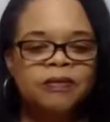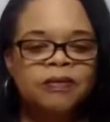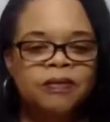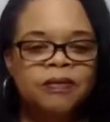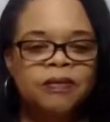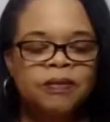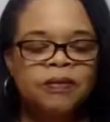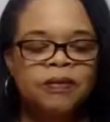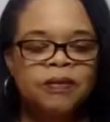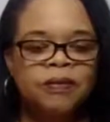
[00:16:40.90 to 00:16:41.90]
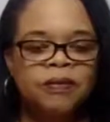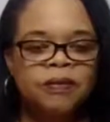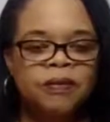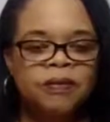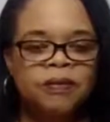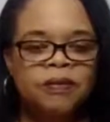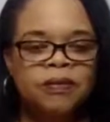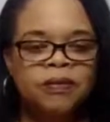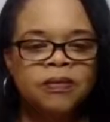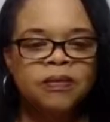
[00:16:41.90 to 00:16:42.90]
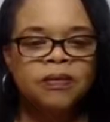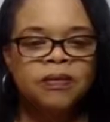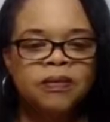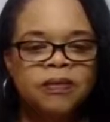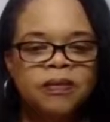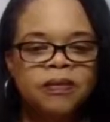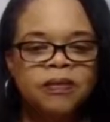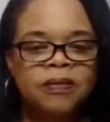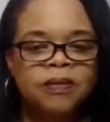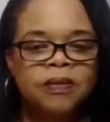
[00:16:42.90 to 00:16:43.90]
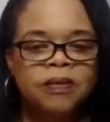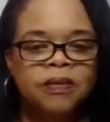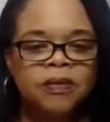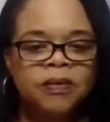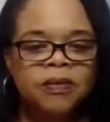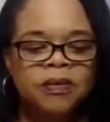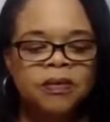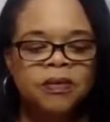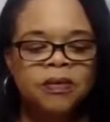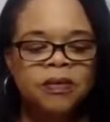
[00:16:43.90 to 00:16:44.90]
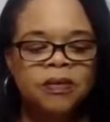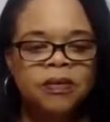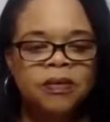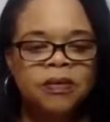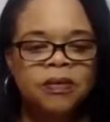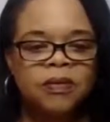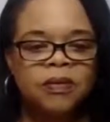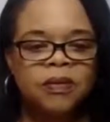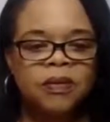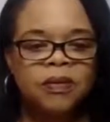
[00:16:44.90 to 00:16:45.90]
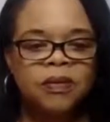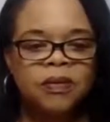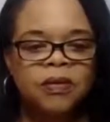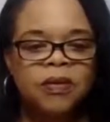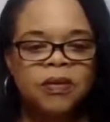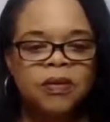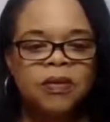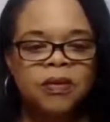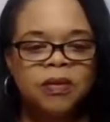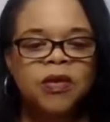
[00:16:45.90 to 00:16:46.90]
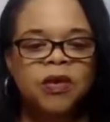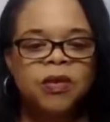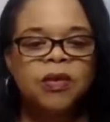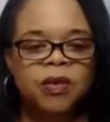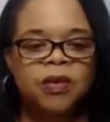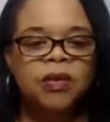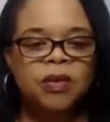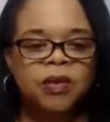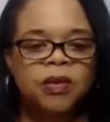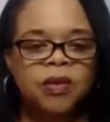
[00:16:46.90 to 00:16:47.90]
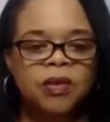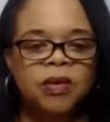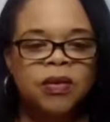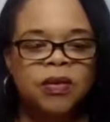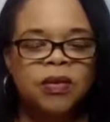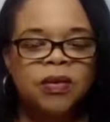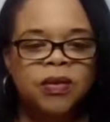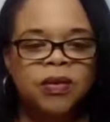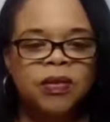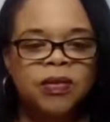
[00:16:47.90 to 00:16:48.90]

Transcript: The person shown says nothing.